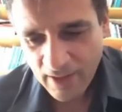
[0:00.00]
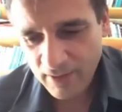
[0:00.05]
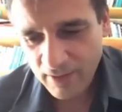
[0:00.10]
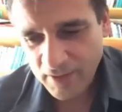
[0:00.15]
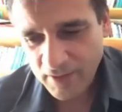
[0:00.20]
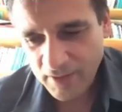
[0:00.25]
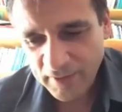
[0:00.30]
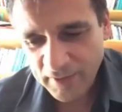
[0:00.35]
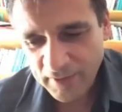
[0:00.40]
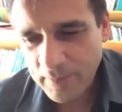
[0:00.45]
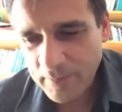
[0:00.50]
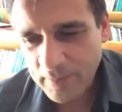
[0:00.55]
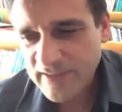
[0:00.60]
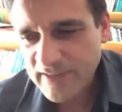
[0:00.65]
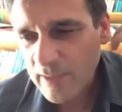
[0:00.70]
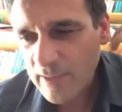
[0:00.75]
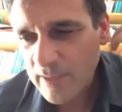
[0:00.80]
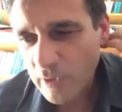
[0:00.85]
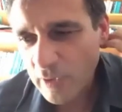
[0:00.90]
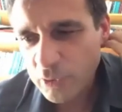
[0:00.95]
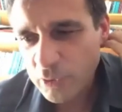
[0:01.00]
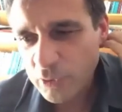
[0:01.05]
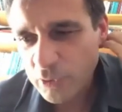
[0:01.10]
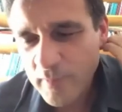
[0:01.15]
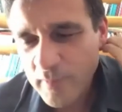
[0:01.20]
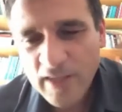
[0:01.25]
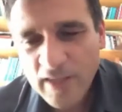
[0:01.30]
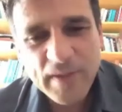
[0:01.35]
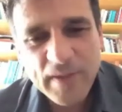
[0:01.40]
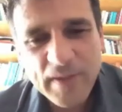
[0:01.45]
Sometimes he's able to
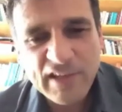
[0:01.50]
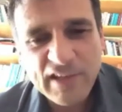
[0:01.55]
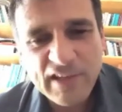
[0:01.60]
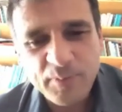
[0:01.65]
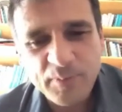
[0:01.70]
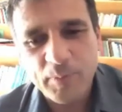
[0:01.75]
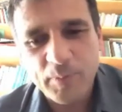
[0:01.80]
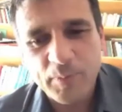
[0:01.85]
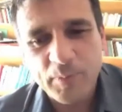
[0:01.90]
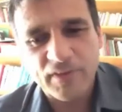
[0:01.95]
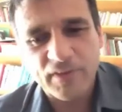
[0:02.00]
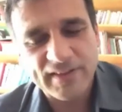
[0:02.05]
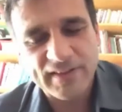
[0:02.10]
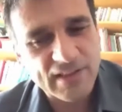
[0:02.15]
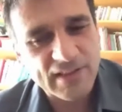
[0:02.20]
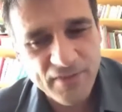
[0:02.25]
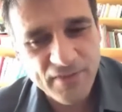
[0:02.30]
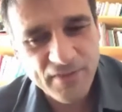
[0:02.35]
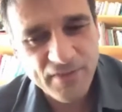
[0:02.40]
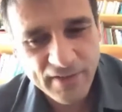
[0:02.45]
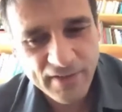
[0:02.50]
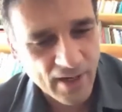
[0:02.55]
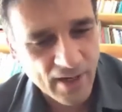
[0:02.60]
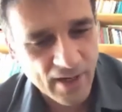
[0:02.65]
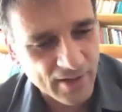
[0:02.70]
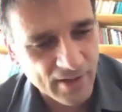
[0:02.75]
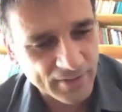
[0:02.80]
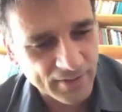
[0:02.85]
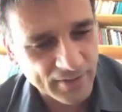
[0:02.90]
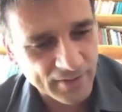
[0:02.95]
make believe people that it's very
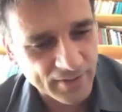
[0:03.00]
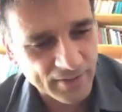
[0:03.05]
hard